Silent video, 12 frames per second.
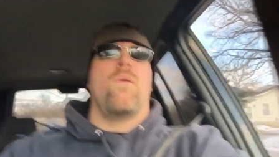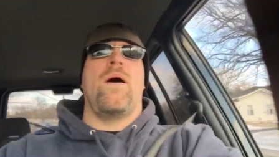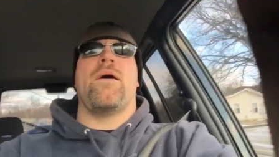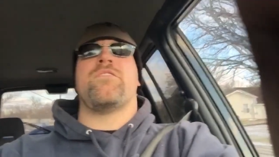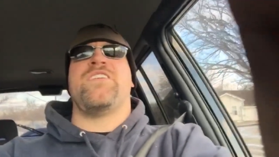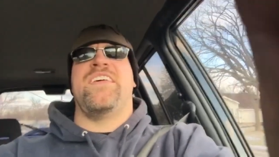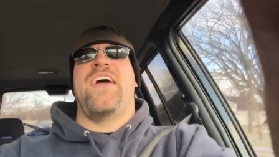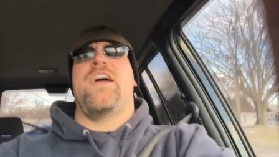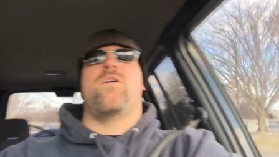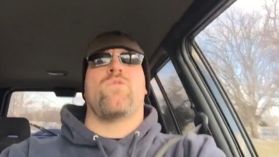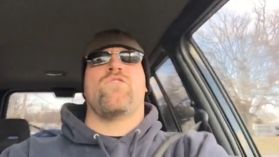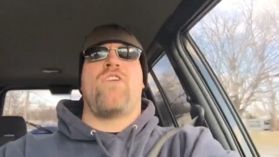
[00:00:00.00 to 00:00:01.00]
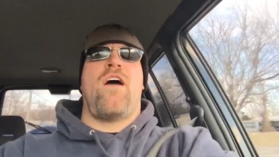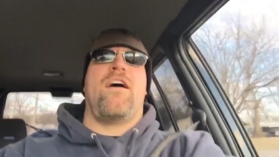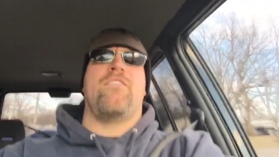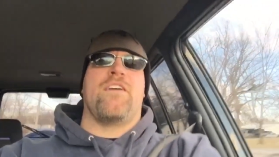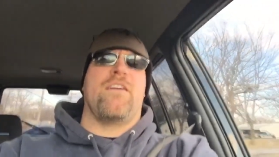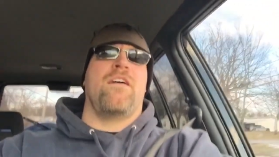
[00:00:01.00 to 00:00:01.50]
Well, today we're
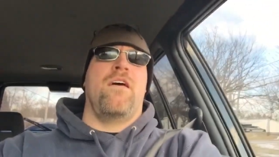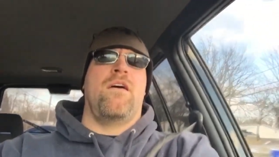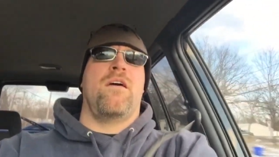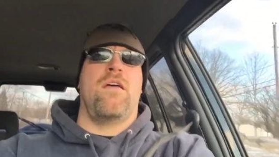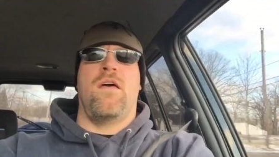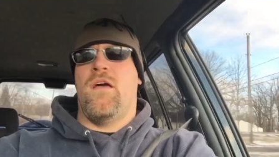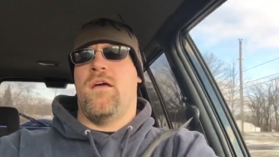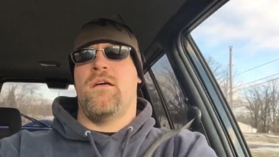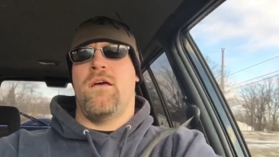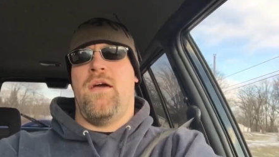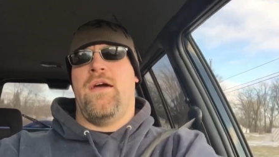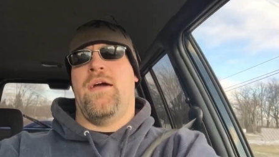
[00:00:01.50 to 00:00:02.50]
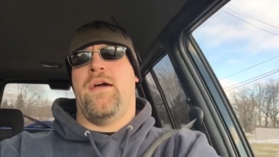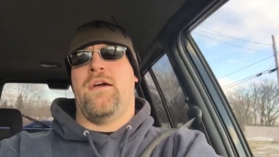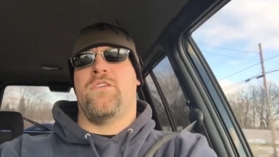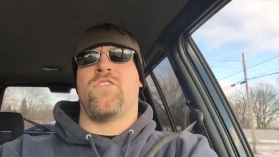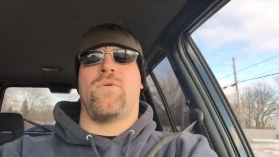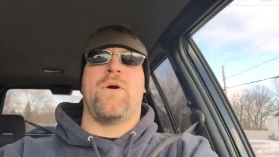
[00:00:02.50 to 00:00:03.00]
driving
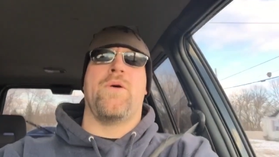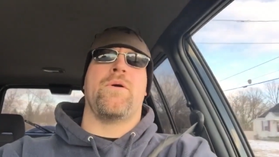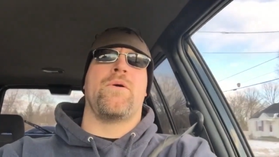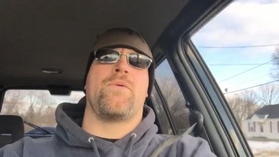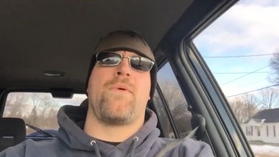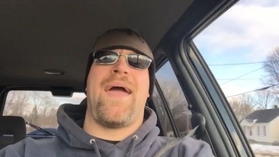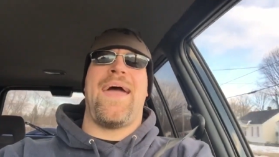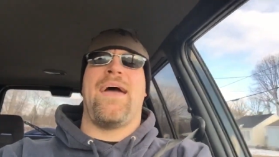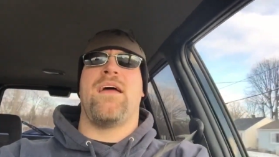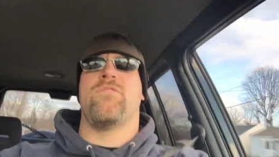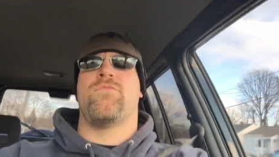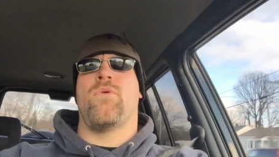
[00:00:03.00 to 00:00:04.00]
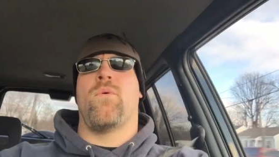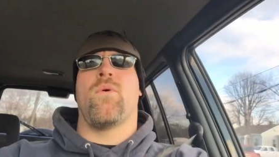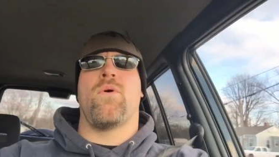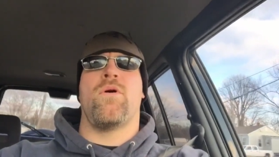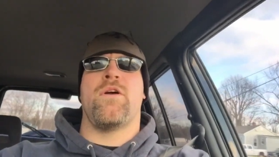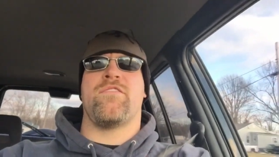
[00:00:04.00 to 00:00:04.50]
a Toyota
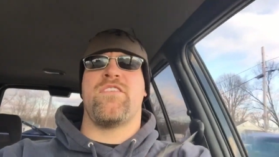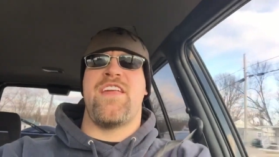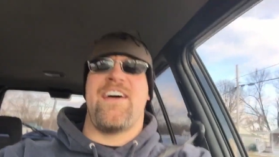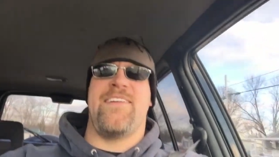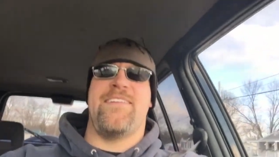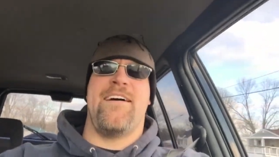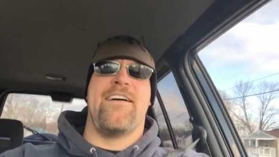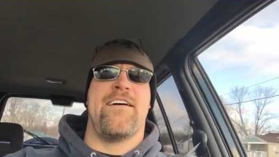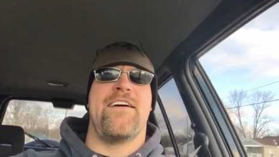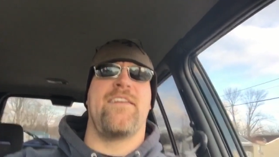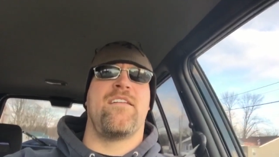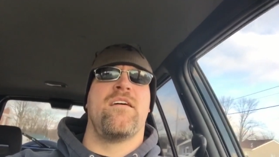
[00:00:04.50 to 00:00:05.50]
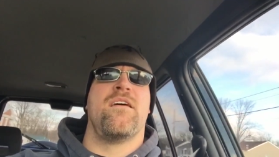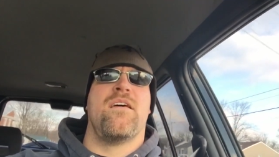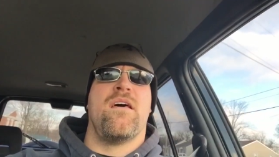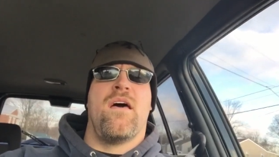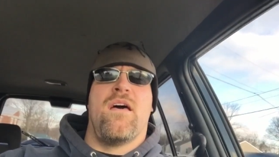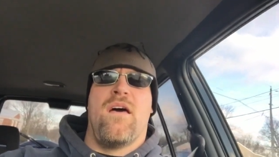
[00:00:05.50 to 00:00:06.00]
RAV4. It's a
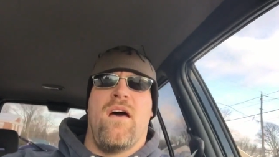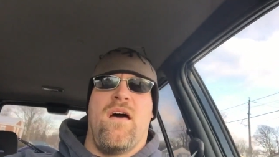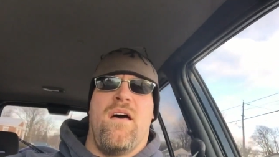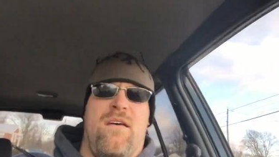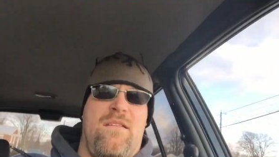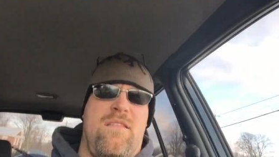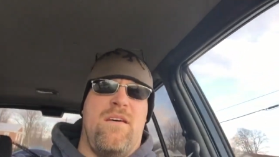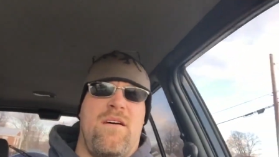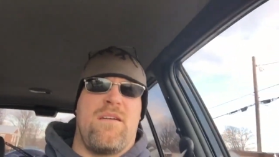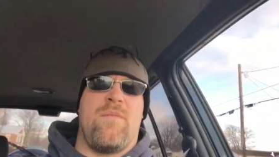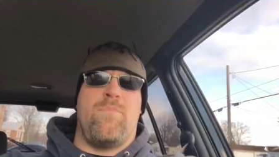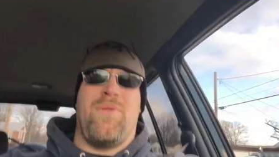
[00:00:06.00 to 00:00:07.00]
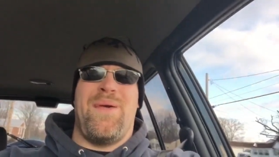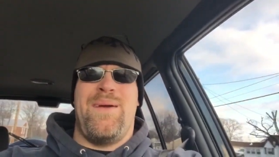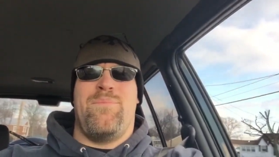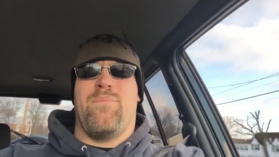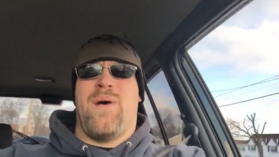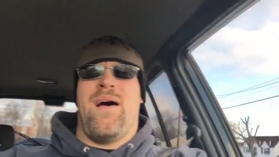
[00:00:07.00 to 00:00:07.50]
99. The
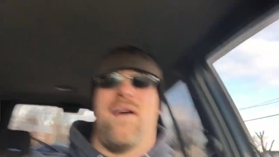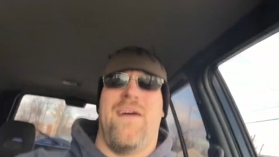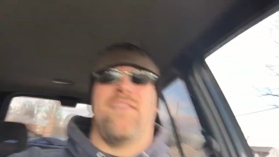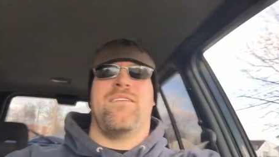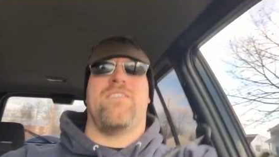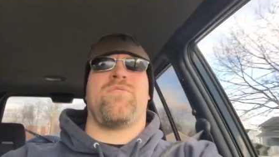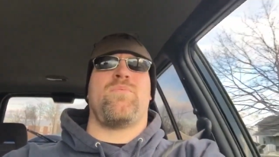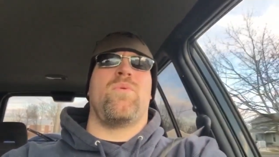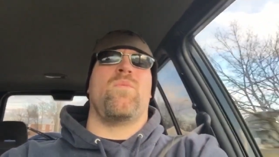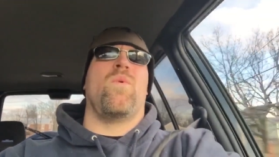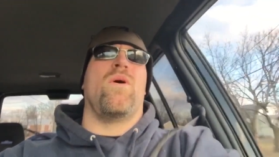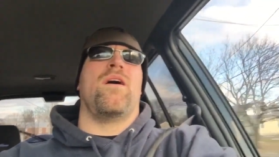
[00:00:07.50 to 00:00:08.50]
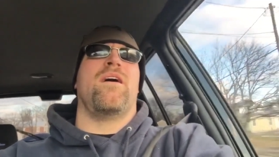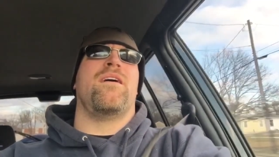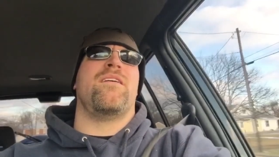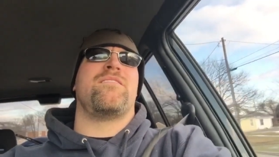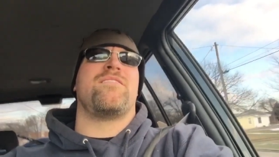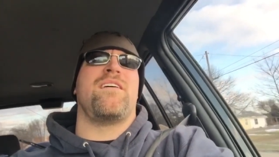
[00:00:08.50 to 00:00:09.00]
complaint behind this one
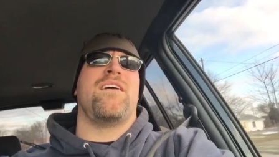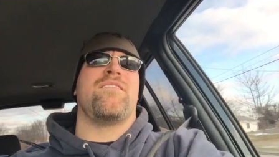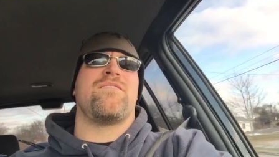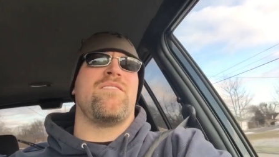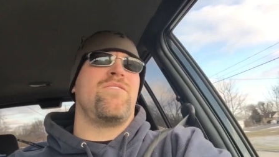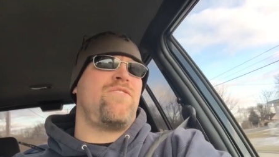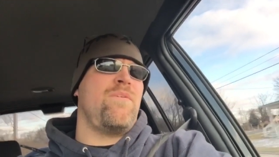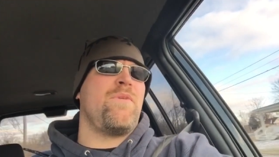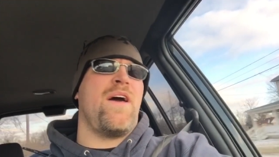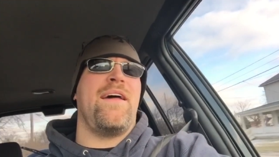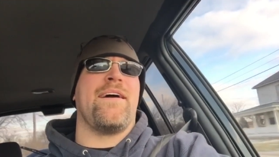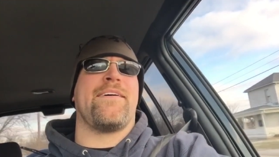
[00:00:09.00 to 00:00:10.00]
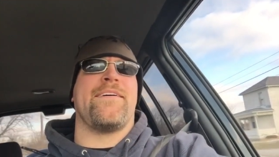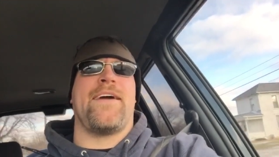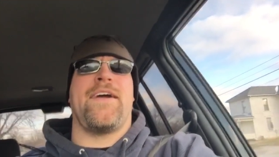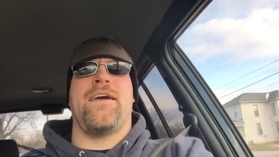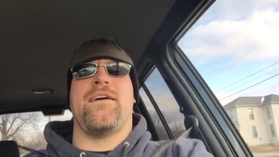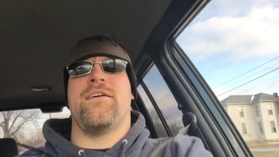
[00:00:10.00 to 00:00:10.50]
was is there's some kind of
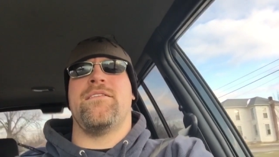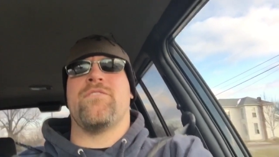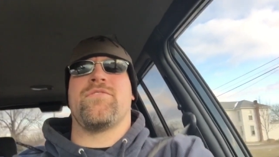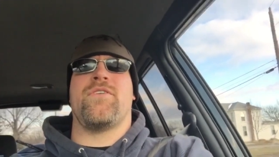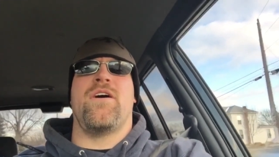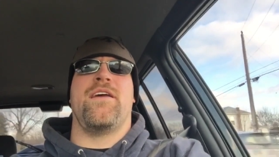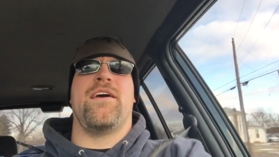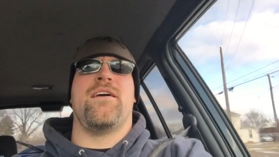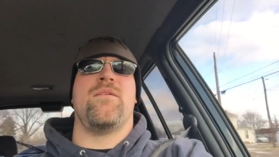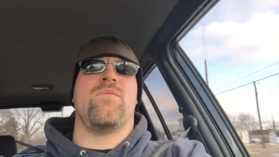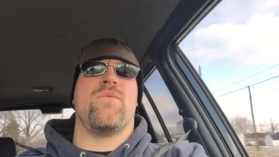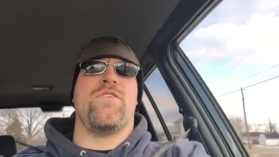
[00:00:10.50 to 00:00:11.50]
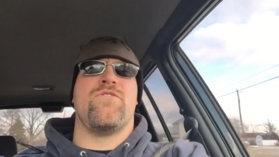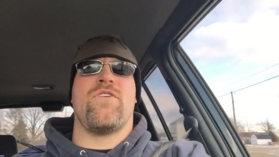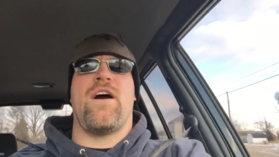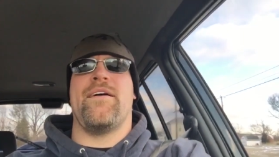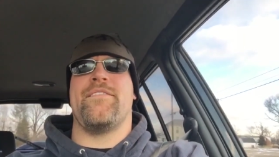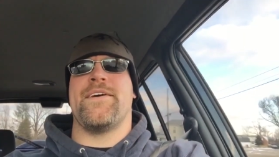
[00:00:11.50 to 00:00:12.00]
clicking in the front end when
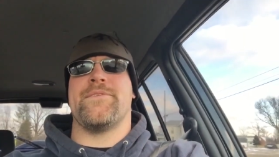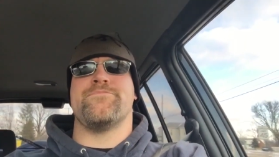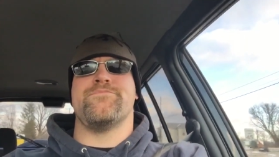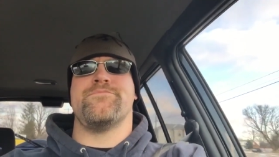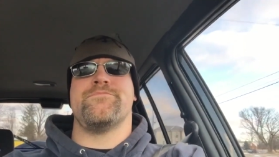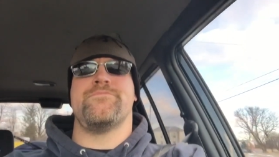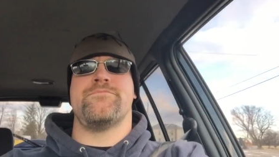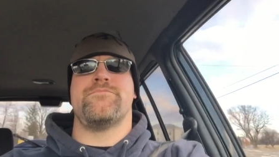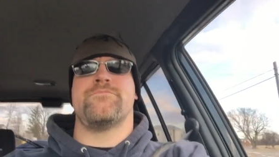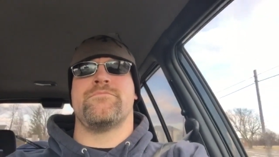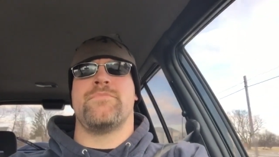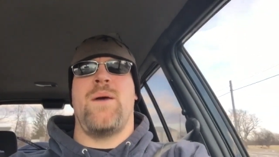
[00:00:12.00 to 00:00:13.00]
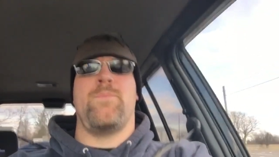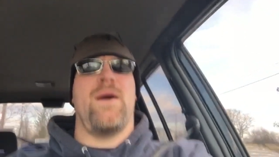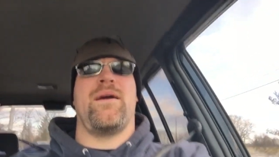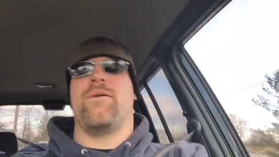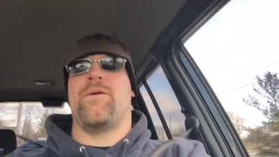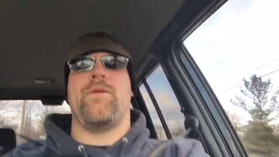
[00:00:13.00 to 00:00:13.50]
driving. I'm
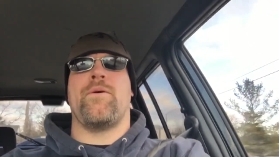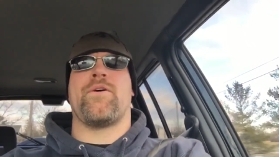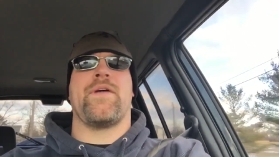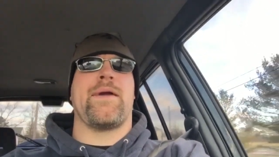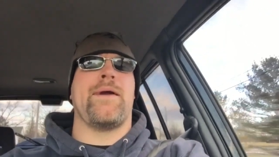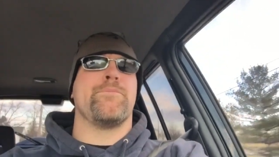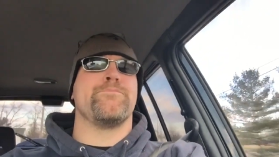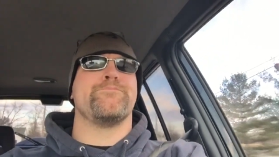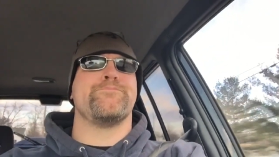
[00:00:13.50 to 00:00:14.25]
not hearing no clicking.